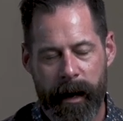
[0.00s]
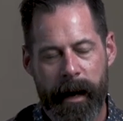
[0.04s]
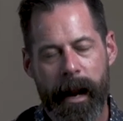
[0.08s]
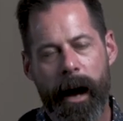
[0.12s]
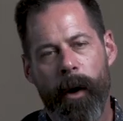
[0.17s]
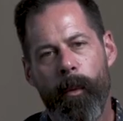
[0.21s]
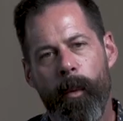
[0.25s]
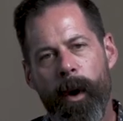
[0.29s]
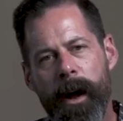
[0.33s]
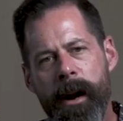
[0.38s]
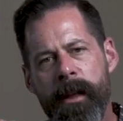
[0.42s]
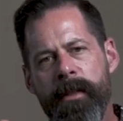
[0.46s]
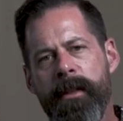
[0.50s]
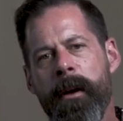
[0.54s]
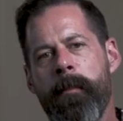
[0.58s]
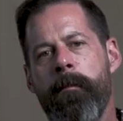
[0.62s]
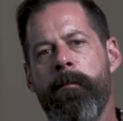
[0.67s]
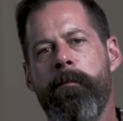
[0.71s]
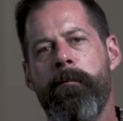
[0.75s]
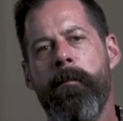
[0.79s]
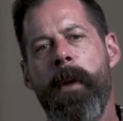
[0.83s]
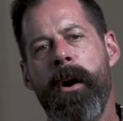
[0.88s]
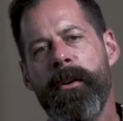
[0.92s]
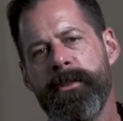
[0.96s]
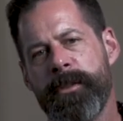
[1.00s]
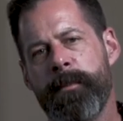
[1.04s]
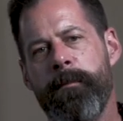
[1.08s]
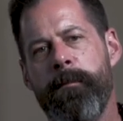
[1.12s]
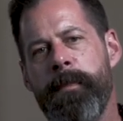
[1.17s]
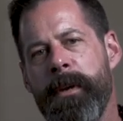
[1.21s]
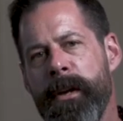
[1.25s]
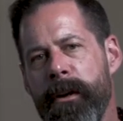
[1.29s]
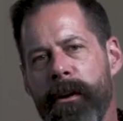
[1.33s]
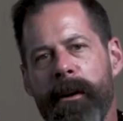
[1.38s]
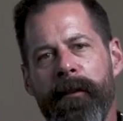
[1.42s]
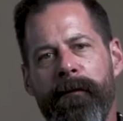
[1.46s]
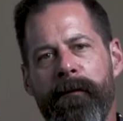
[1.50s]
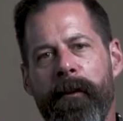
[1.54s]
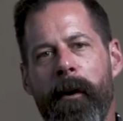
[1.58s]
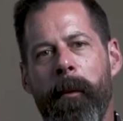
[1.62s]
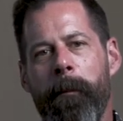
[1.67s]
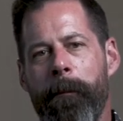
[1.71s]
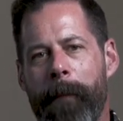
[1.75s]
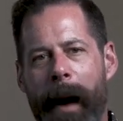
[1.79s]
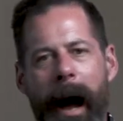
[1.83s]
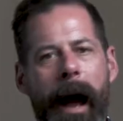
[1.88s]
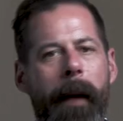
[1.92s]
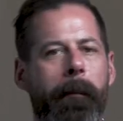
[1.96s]
Now, one of the most
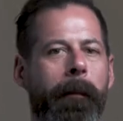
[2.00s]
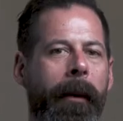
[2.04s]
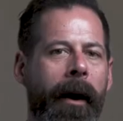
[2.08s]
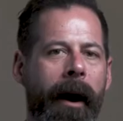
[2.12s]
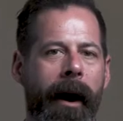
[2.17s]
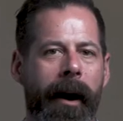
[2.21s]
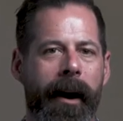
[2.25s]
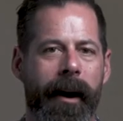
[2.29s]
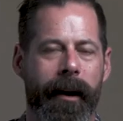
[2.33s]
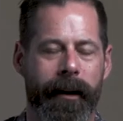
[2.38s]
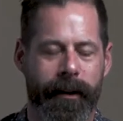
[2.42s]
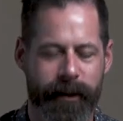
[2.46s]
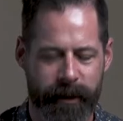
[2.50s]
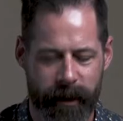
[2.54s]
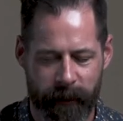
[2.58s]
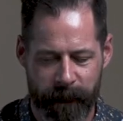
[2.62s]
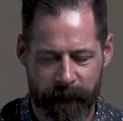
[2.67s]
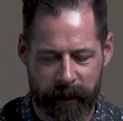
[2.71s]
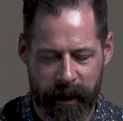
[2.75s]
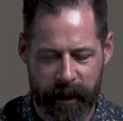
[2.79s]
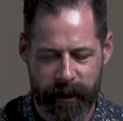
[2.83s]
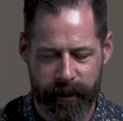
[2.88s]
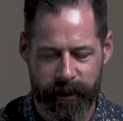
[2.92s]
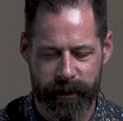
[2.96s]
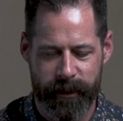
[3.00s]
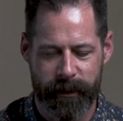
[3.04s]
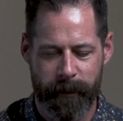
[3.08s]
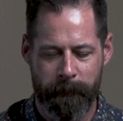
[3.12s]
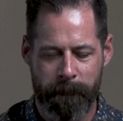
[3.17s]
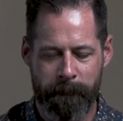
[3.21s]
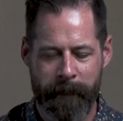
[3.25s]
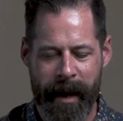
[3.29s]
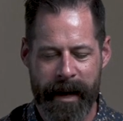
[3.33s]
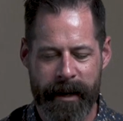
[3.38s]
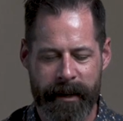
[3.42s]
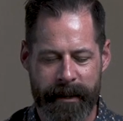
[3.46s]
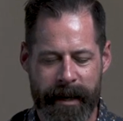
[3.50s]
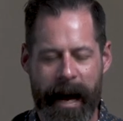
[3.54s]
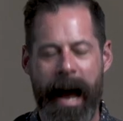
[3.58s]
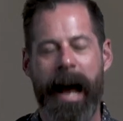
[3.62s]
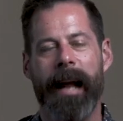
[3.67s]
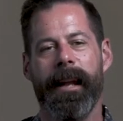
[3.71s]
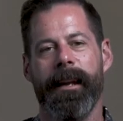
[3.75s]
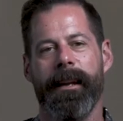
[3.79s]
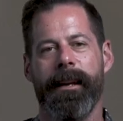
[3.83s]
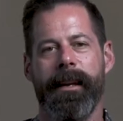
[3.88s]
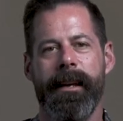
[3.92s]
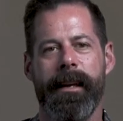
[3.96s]
beautiful byproducts of this
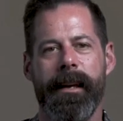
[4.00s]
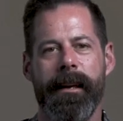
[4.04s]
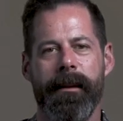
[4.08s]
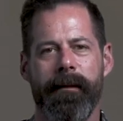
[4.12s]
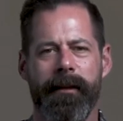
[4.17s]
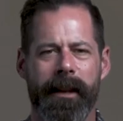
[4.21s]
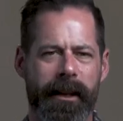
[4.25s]
mentality